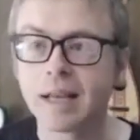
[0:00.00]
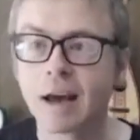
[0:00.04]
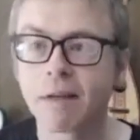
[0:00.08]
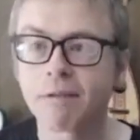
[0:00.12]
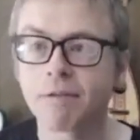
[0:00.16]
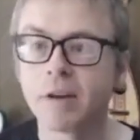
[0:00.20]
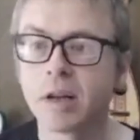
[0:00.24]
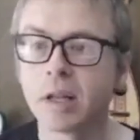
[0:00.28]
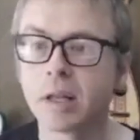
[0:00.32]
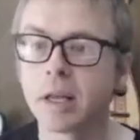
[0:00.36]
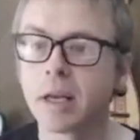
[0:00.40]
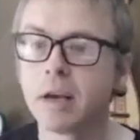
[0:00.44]

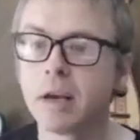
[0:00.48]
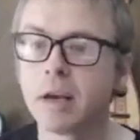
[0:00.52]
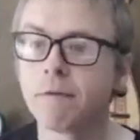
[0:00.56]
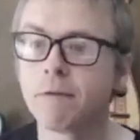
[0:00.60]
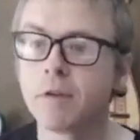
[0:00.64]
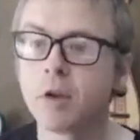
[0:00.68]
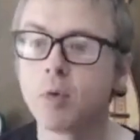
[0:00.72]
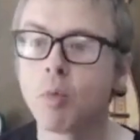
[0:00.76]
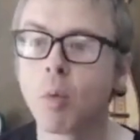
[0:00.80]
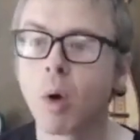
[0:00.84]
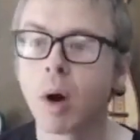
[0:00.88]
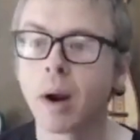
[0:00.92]
Definitely,
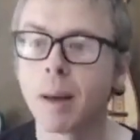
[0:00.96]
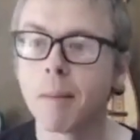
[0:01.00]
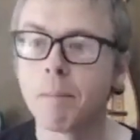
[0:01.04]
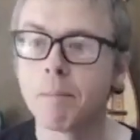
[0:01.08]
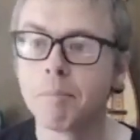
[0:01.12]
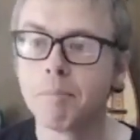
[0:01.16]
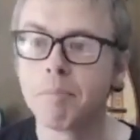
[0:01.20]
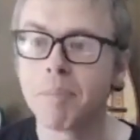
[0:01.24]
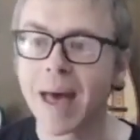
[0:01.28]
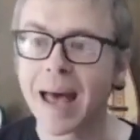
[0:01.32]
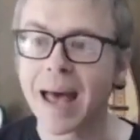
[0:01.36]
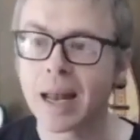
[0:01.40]
if you want to
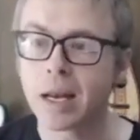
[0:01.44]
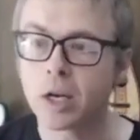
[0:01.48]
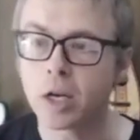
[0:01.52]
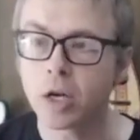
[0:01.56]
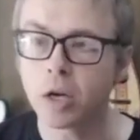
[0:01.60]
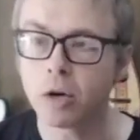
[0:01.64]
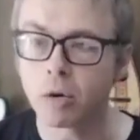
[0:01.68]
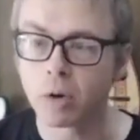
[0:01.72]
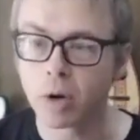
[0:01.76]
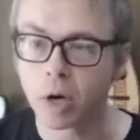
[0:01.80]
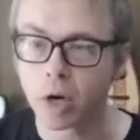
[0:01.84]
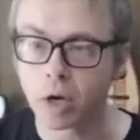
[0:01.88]
bend
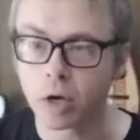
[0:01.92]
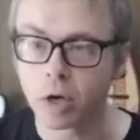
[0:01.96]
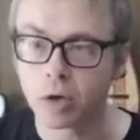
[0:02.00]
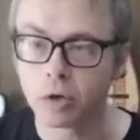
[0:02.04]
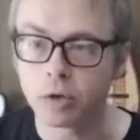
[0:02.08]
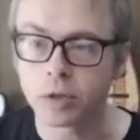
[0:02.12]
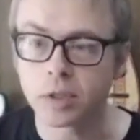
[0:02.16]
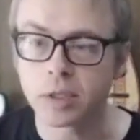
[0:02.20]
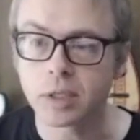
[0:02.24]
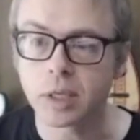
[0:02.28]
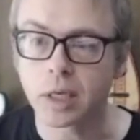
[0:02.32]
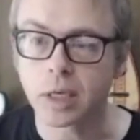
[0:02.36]
your
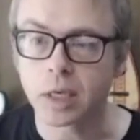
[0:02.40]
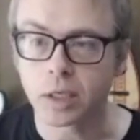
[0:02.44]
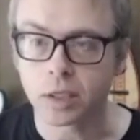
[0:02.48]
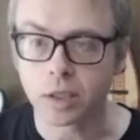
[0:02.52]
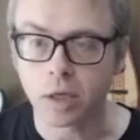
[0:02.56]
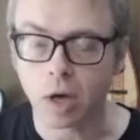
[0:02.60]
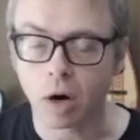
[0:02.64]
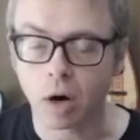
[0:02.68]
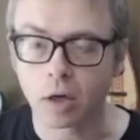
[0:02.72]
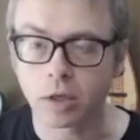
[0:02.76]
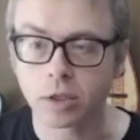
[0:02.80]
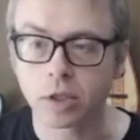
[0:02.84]
acoustic
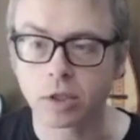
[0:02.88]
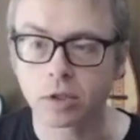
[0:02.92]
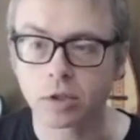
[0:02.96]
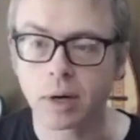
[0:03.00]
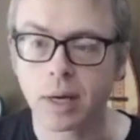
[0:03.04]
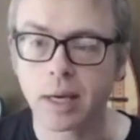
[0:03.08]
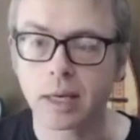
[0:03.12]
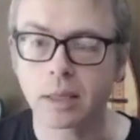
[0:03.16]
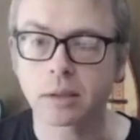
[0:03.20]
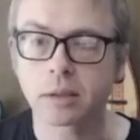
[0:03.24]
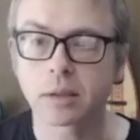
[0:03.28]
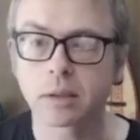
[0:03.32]
guitar
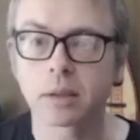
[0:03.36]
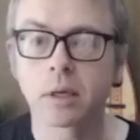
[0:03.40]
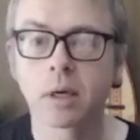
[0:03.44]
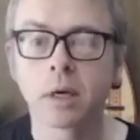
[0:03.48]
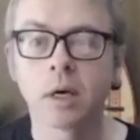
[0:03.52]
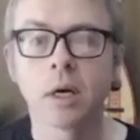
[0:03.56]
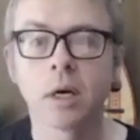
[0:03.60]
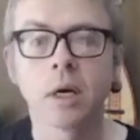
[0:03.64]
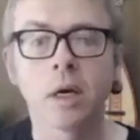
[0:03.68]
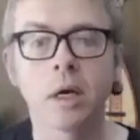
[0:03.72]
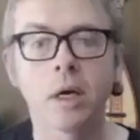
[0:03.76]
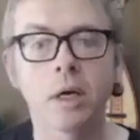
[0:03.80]
strings,
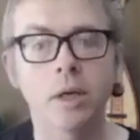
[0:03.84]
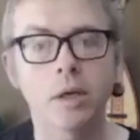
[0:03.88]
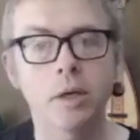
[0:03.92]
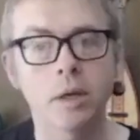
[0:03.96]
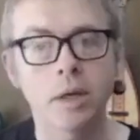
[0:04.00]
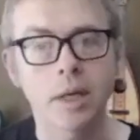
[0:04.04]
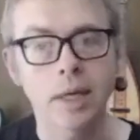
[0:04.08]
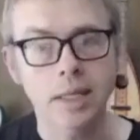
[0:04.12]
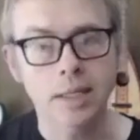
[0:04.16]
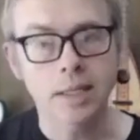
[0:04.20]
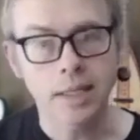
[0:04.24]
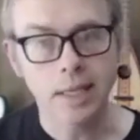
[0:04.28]

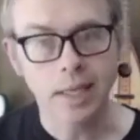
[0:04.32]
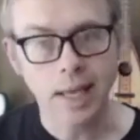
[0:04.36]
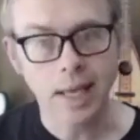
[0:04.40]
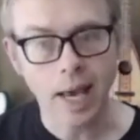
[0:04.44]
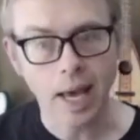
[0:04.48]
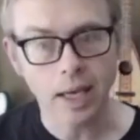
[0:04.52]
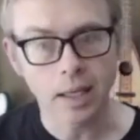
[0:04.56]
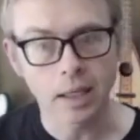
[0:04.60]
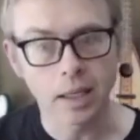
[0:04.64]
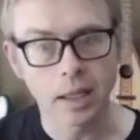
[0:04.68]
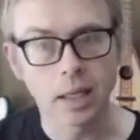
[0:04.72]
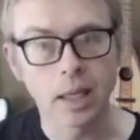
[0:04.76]
you need to
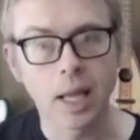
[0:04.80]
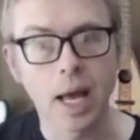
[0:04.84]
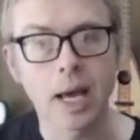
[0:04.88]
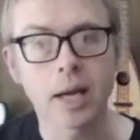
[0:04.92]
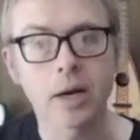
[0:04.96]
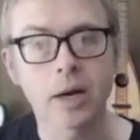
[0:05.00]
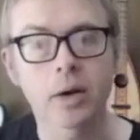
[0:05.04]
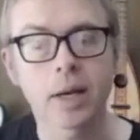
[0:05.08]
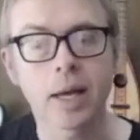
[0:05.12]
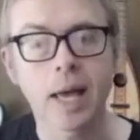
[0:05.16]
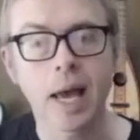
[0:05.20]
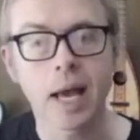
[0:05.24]
get
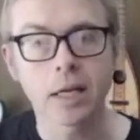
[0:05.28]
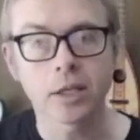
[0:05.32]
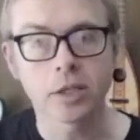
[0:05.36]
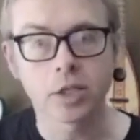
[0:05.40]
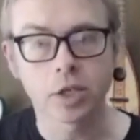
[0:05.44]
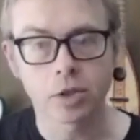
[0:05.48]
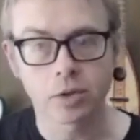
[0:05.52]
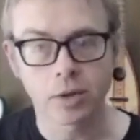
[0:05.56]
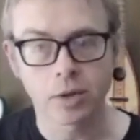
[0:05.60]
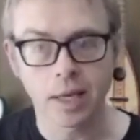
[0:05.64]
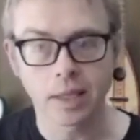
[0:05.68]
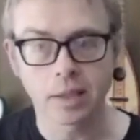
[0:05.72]
lighter
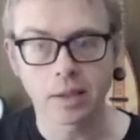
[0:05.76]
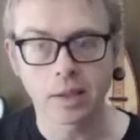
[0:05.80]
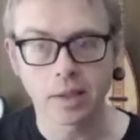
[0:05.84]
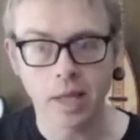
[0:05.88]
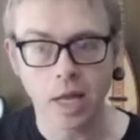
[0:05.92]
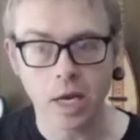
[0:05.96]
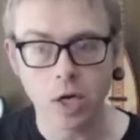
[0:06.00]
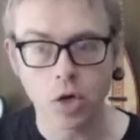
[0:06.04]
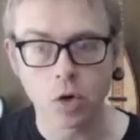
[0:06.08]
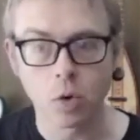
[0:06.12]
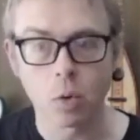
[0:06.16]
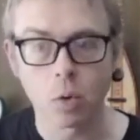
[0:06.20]
gauge strings
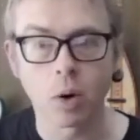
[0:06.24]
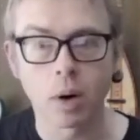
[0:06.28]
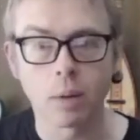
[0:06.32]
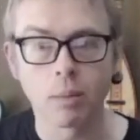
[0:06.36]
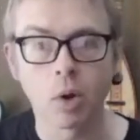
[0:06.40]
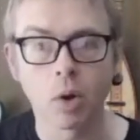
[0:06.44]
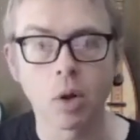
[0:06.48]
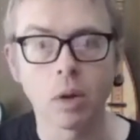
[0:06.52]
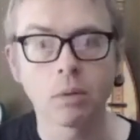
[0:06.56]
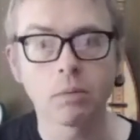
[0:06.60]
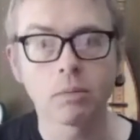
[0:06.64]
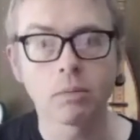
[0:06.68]
than
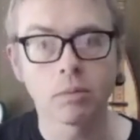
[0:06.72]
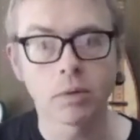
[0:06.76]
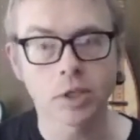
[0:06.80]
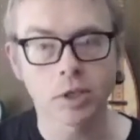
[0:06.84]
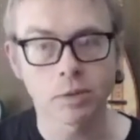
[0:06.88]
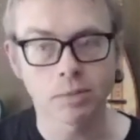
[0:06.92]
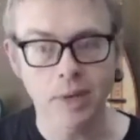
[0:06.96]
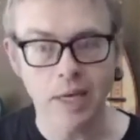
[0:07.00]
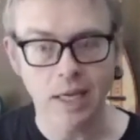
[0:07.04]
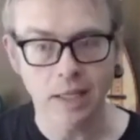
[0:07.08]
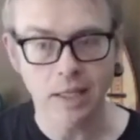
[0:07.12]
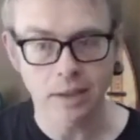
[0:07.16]
normal,
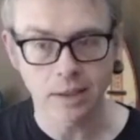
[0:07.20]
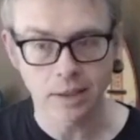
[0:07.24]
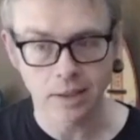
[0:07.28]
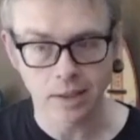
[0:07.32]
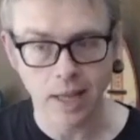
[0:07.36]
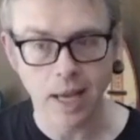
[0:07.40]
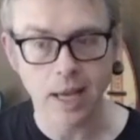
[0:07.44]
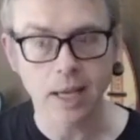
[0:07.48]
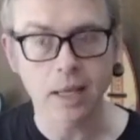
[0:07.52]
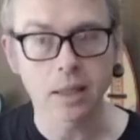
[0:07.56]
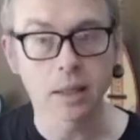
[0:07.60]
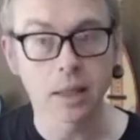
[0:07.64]
which means
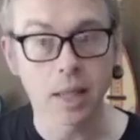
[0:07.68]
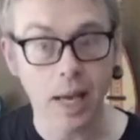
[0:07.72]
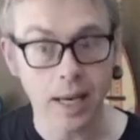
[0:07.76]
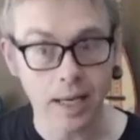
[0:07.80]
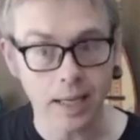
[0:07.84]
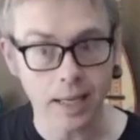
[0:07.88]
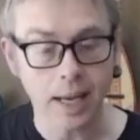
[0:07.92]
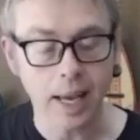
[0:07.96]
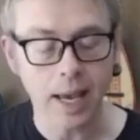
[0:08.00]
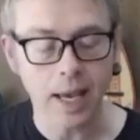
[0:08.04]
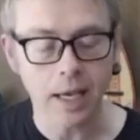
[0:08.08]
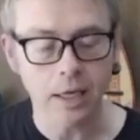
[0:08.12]
like
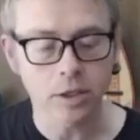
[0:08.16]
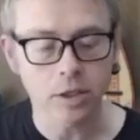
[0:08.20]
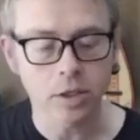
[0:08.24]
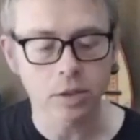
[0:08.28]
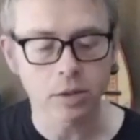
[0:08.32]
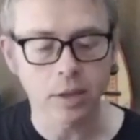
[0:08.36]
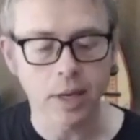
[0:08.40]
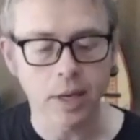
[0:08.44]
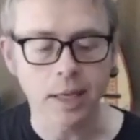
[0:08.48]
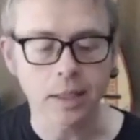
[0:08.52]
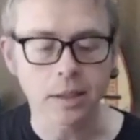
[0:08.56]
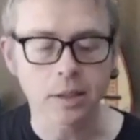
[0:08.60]
light gauge
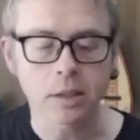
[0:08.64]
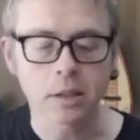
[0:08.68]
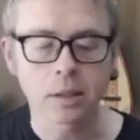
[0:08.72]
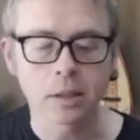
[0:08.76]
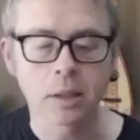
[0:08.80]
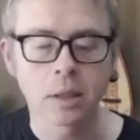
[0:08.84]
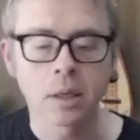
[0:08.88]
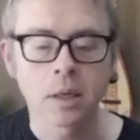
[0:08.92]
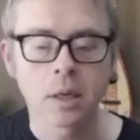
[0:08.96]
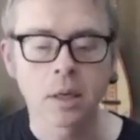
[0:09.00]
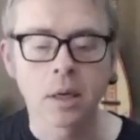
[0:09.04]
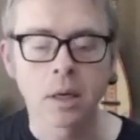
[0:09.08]

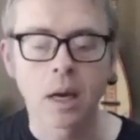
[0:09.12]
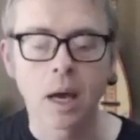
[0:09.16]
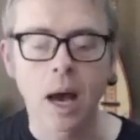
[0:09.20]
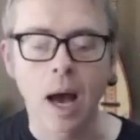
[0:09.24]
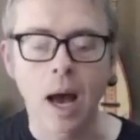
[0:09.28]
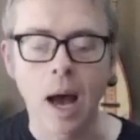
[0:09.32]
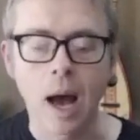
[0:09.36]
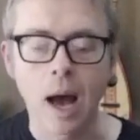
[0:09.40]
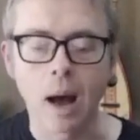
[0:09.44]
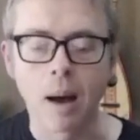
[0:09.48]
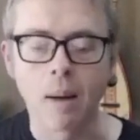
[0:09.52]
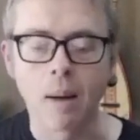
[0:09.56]
strings,
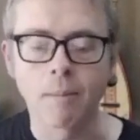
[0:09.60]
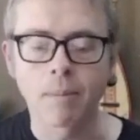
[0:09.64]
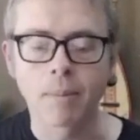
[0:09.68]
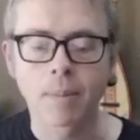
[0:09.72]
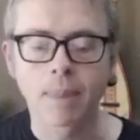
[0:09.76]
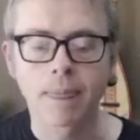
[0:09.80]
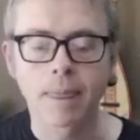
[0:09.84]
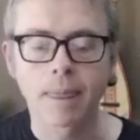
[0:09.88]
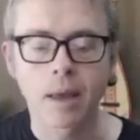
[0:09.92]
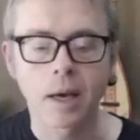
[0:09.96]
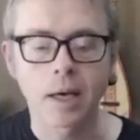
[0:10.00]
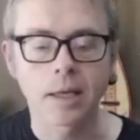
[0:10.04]

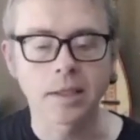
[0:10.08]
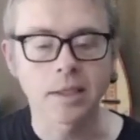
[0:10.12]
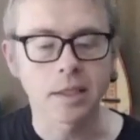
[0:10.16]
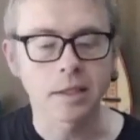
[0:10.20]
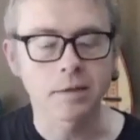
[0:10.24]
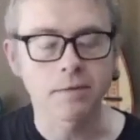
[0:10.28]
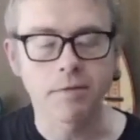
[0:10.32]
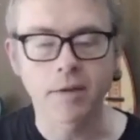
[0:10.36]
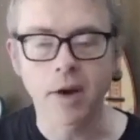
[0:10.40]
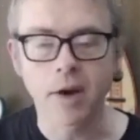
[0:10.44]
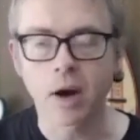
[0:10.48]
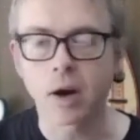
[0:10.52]
because
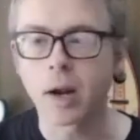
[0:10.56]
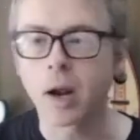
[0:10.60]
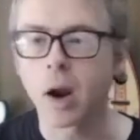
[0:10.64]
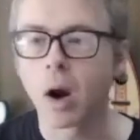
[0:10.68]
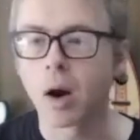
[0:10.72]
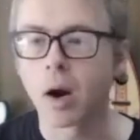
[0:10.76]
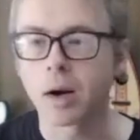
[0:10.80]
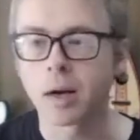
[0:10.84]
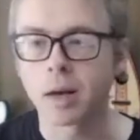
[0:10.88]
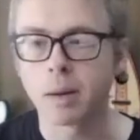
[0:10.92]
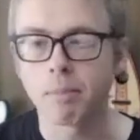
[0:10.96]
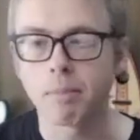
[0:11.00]
it's very
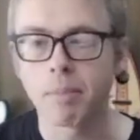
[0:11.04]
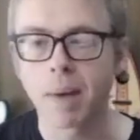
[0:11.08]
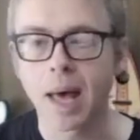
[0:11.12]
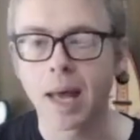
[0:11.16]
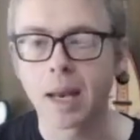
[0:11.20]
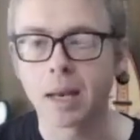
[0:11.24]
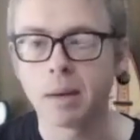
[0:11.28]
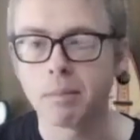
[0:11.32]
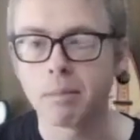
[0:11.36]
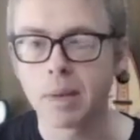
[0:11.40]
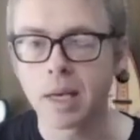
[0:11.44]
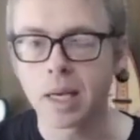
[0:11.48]
hard to
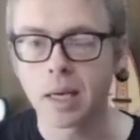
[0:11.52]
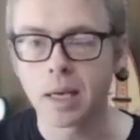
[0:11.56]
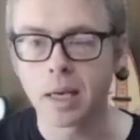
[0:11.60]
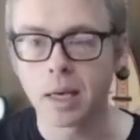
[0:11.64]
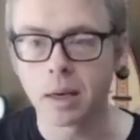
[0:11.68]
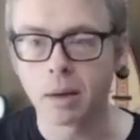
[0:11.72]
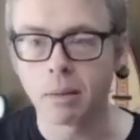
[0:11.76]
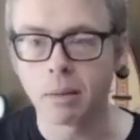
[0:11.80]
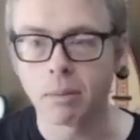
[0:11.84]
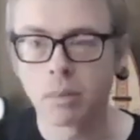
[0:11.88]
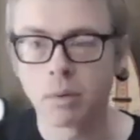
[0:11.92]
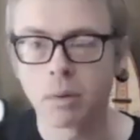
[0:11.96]
bend
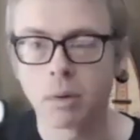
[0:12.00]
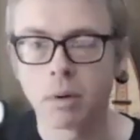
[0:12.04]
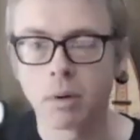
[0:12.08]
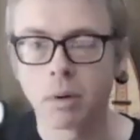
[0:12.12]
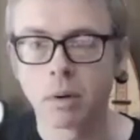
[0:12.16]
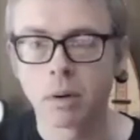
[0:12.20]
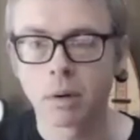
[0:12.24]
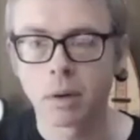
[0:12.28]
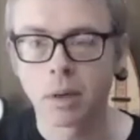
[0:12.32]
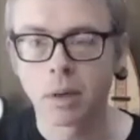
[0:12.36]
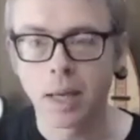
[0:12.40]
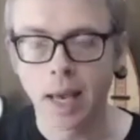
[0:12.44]
medium
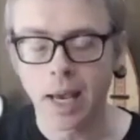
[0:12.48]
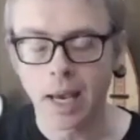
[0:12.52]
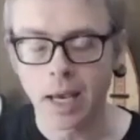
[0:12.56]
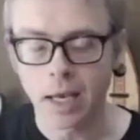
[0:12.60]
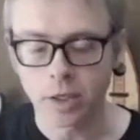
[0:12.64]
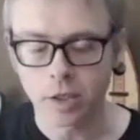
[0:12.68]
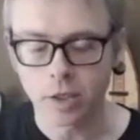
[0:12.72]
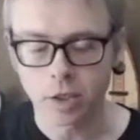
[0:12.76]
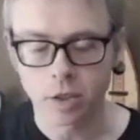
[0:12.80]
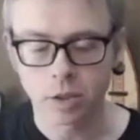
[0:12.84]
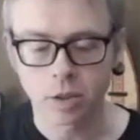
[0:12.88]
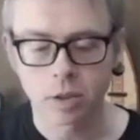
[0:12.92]

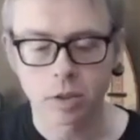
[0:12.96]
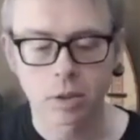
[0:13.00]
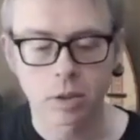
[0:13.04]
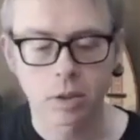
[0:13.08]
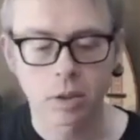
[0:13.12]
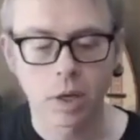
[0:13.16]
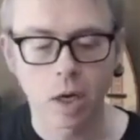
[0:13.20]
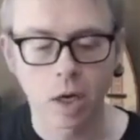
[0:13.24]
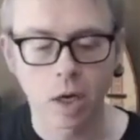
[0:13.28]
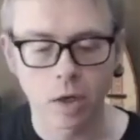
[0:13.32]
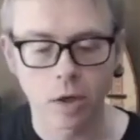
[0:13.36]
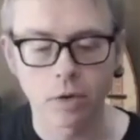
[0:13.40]
gauge
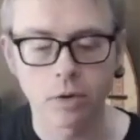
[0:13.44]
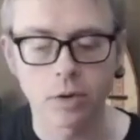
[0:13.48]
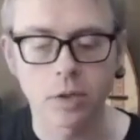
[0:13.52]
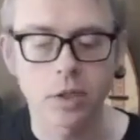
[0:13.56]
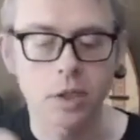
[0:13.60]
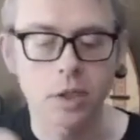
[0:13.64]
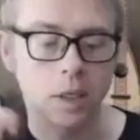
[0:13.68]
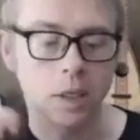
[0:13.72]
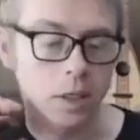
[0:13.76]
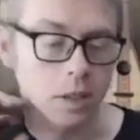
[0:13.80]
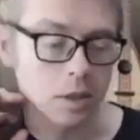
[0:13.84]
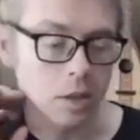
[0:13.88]

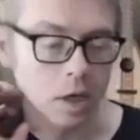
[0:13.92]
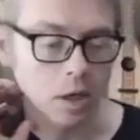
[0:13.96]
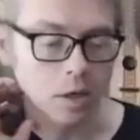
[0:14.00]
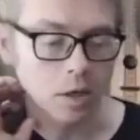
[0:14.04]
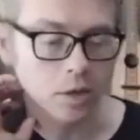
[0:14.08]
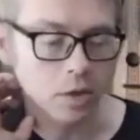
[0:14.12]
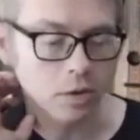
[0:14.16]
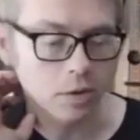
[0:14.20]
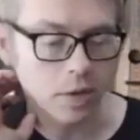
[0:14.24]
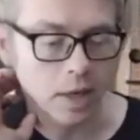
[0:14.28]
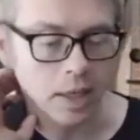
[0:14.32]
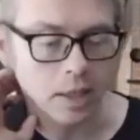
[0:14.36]
acoustic guitar
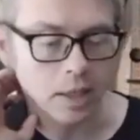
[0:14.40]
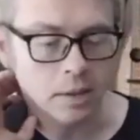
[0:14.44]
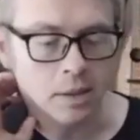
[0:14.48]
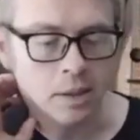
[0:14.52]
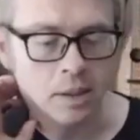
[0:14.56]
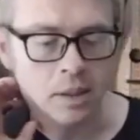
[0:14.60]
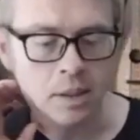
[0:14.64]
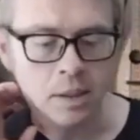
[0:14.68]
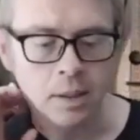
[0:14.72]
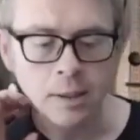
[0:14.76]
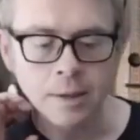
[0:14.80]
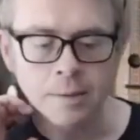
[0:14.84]
strings.